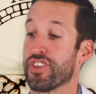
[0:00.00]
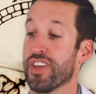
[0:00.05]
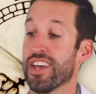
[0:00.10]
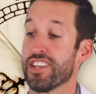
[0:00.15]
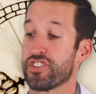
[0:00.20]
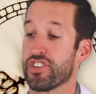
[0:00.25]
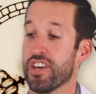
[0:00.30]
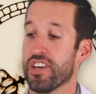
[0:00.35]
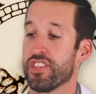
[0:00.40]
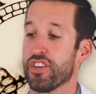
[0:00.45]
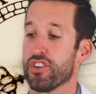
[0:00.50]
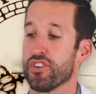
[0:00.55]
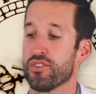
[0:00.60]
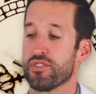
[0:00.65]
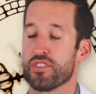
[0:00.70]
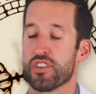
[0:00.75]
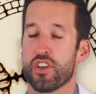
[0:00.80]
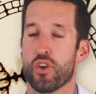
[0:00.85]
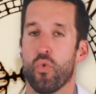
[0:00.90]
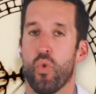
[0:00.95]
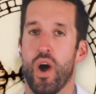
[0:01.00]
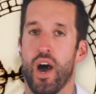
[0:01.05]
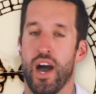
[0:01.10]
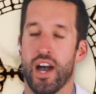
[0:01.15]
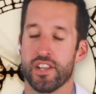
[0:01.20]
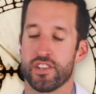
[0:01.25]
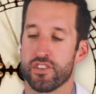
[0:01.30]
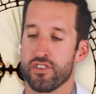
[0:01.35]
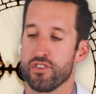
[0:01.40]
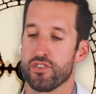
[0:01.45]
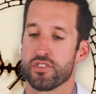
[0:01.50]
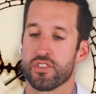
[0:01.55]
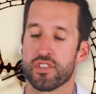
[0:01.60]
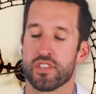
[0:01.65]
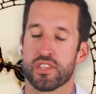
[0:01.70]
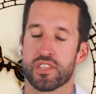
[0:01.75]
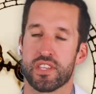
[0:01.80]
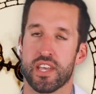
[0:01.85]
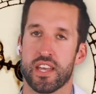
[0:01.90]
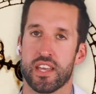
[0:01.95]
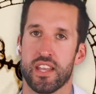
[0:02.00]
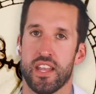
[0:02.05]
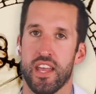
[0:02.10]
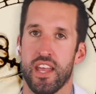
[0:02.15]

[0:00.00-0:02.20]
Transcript: So that's good. They're using a watch. You're using the second